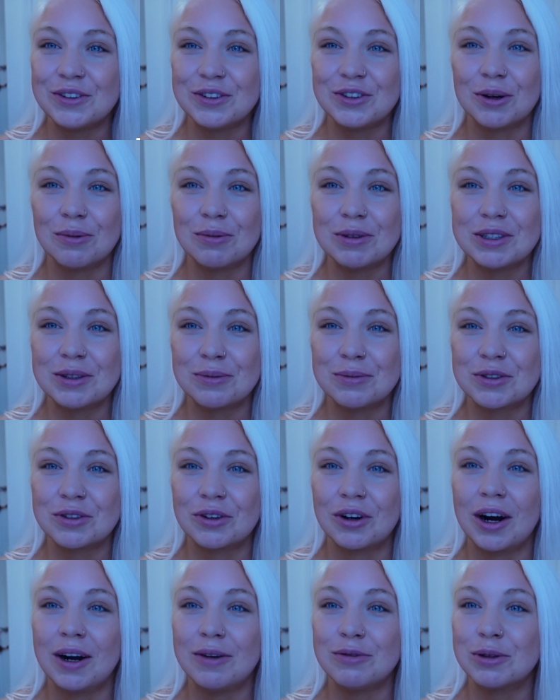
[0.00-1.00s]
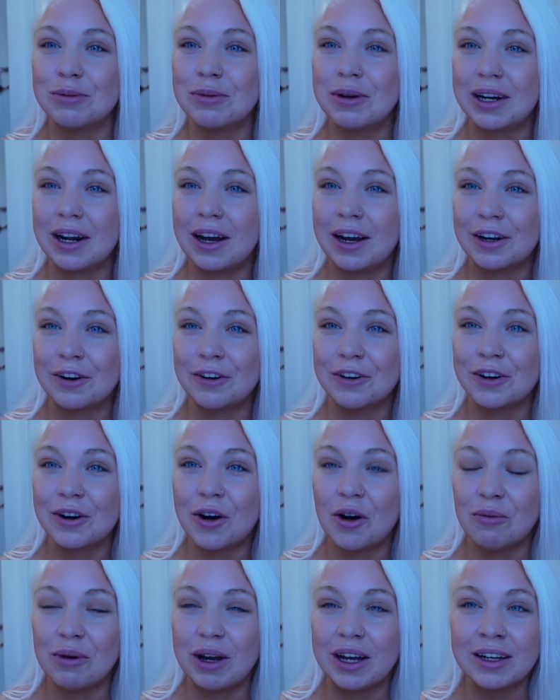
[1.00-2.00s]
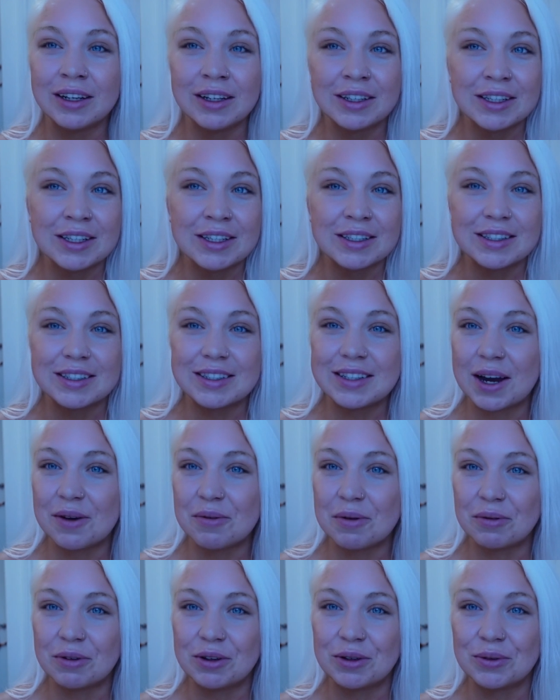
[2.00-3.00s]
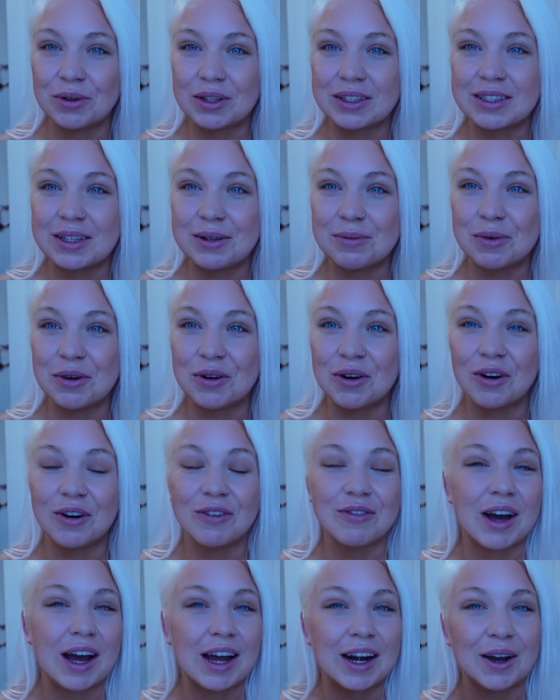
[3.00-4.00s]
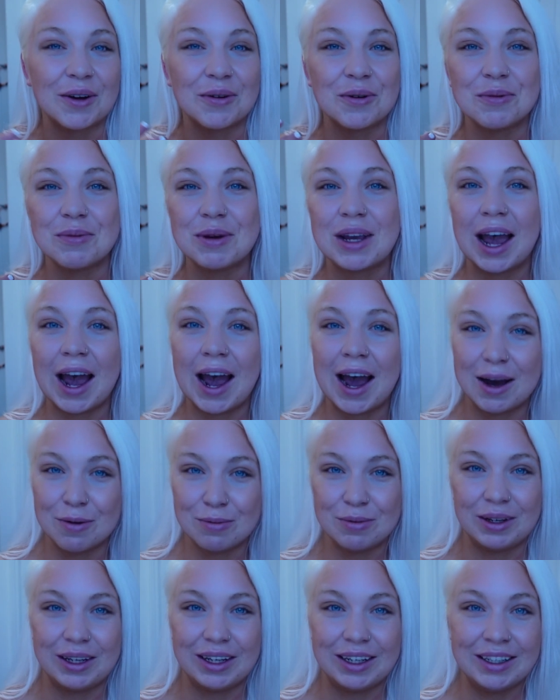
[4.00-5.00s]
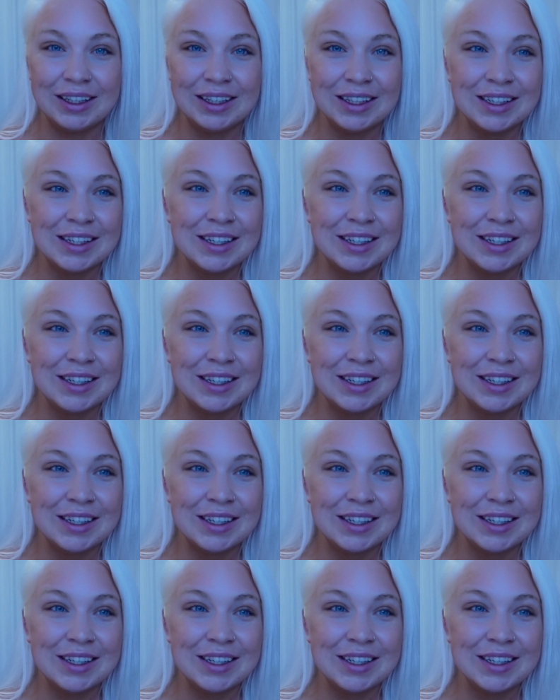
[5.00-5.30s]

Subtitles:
Drop a subscribe, drop a like or a comment to tell me what you want to see more of, and I will be happy